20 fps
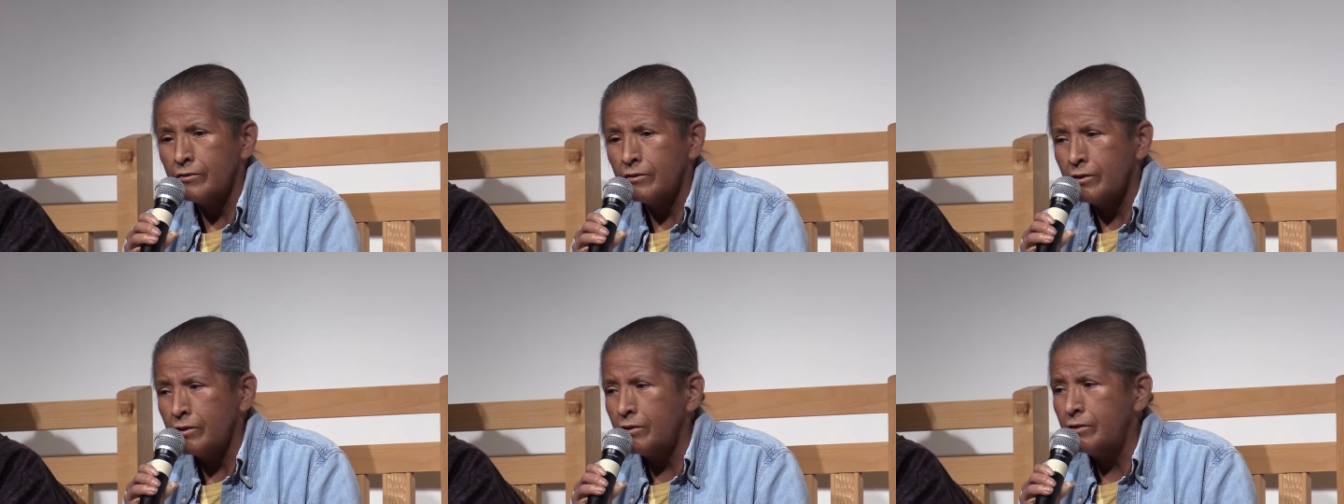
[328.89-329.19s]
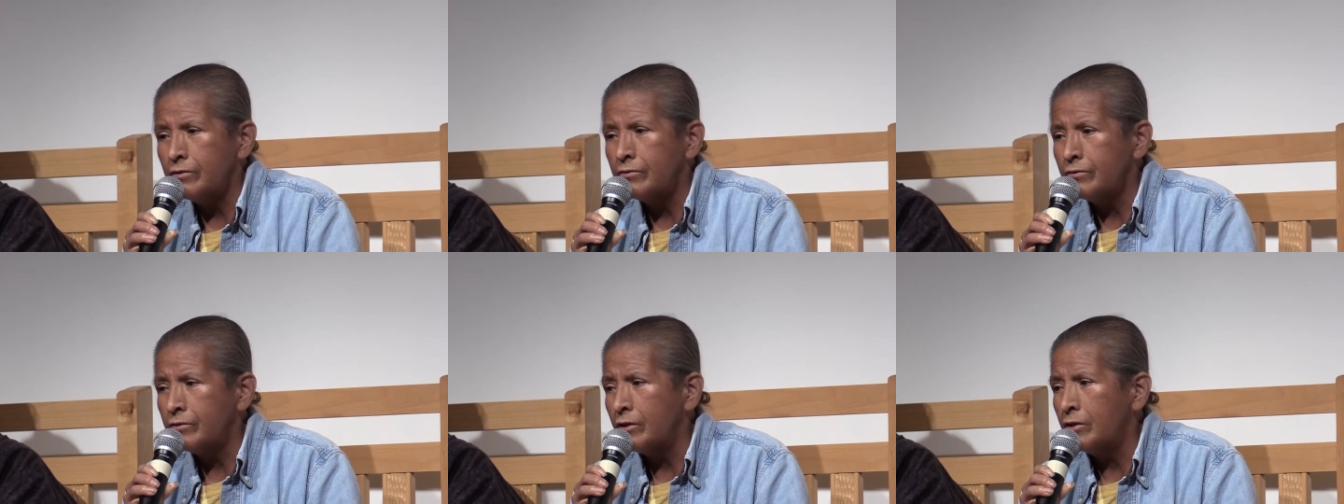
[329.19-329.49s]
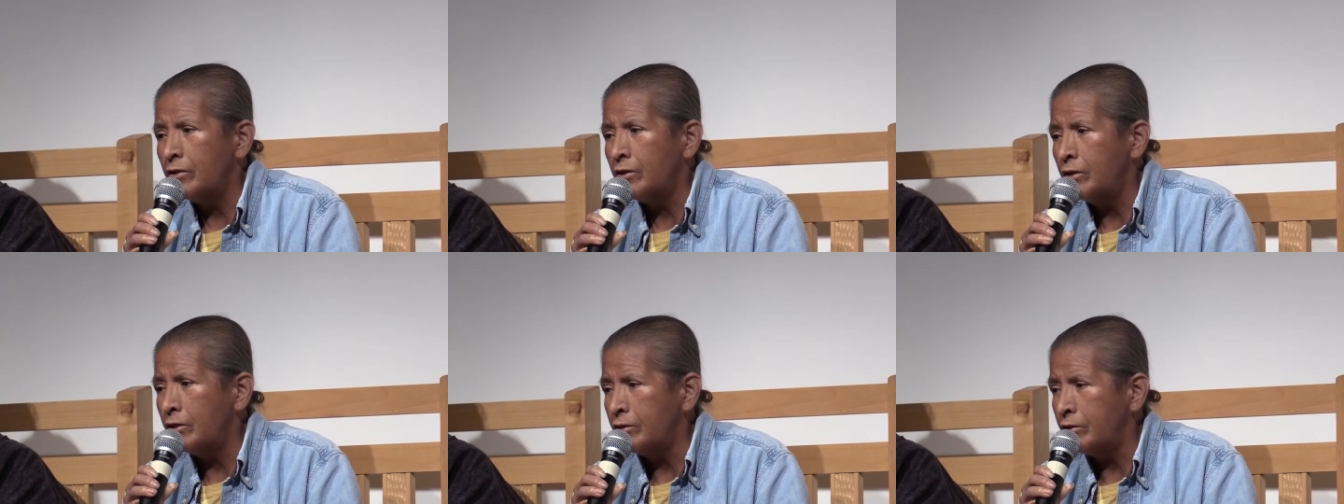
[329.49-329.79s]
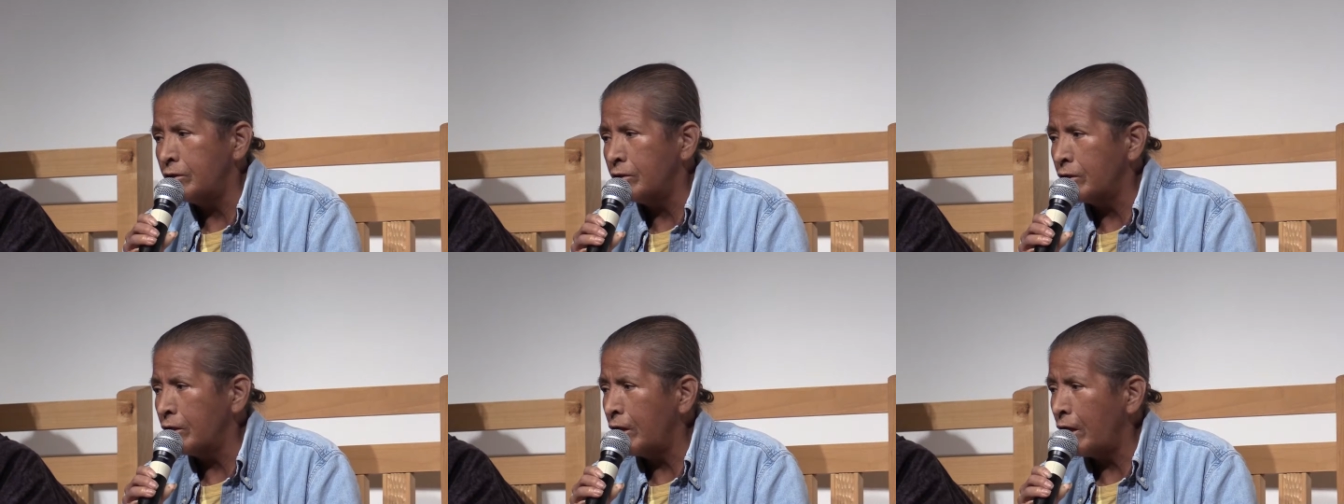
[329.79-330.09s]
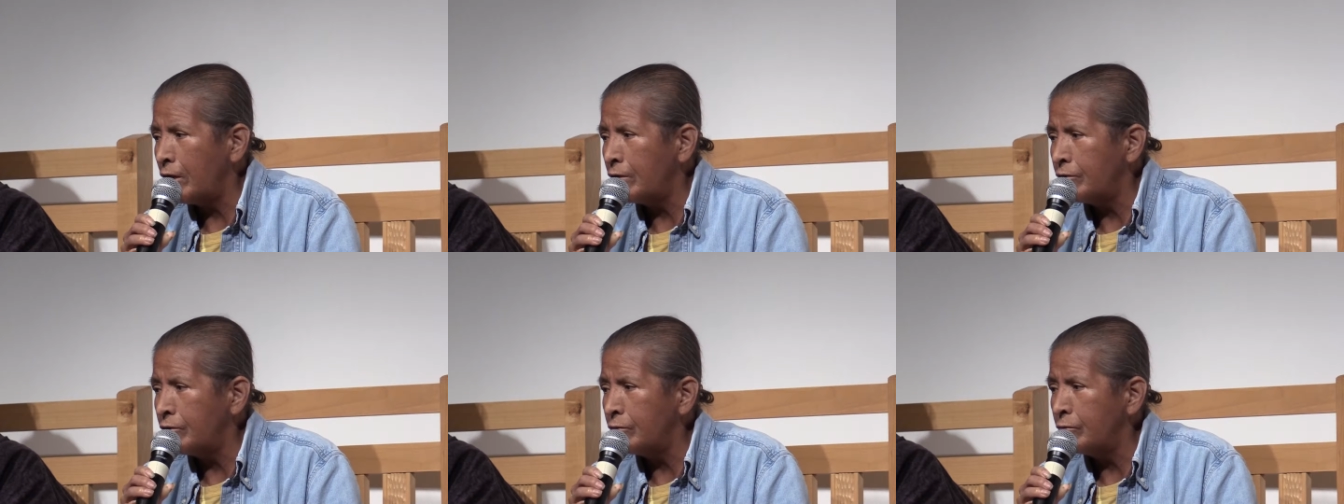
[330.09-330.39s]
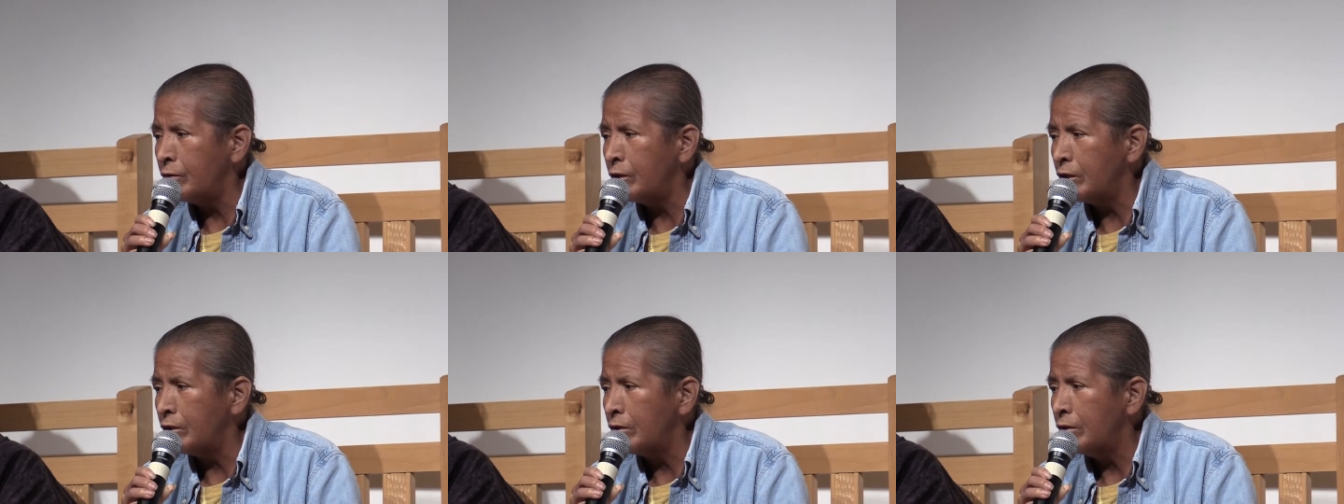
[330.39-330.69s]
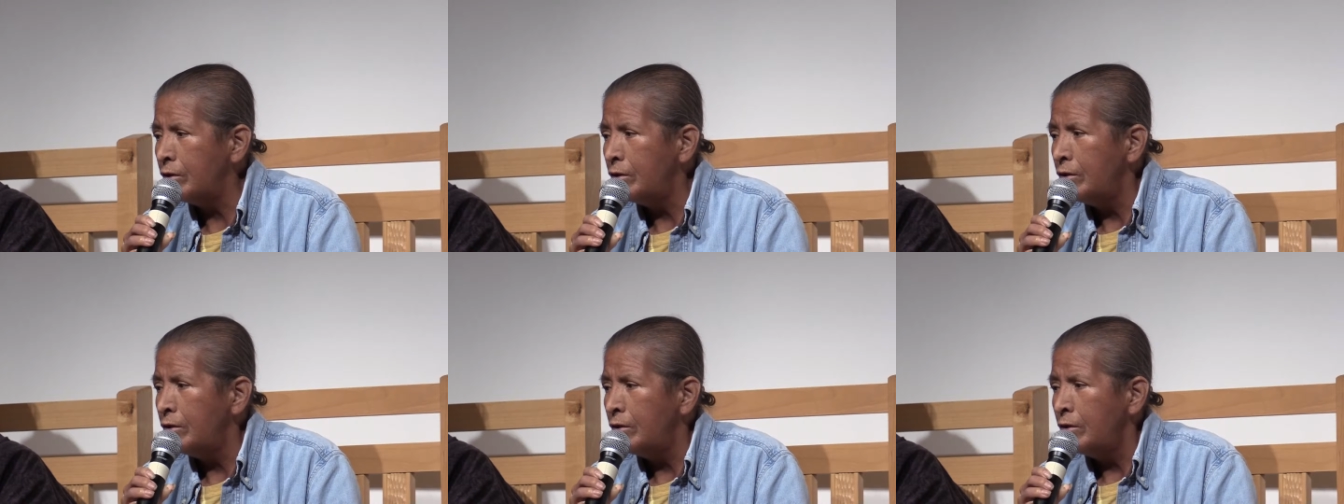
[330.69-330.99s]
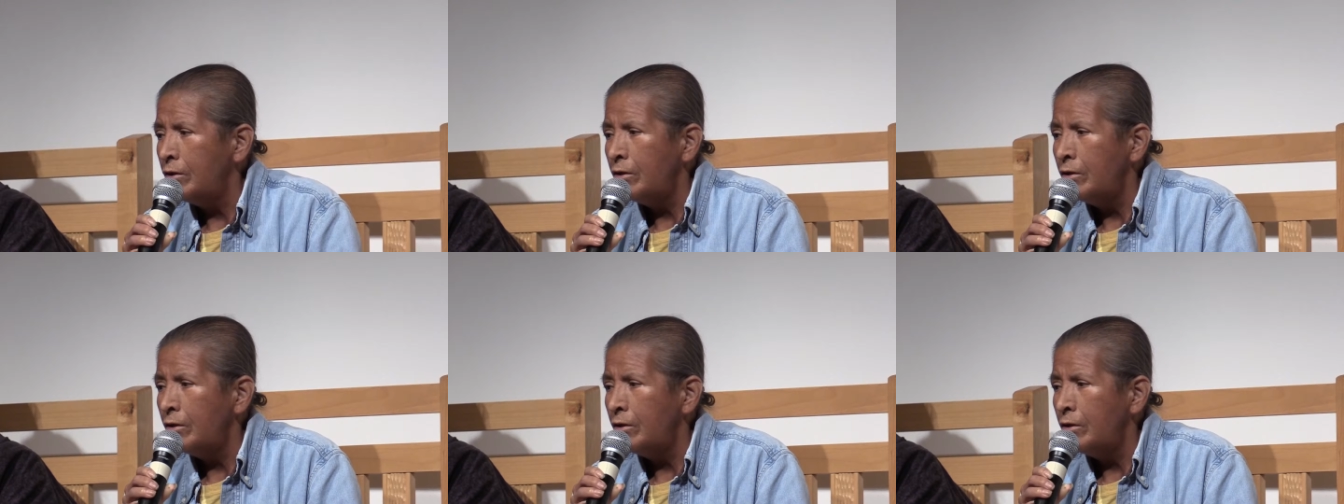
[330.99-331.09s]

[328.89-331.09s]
is a hunter-gatherer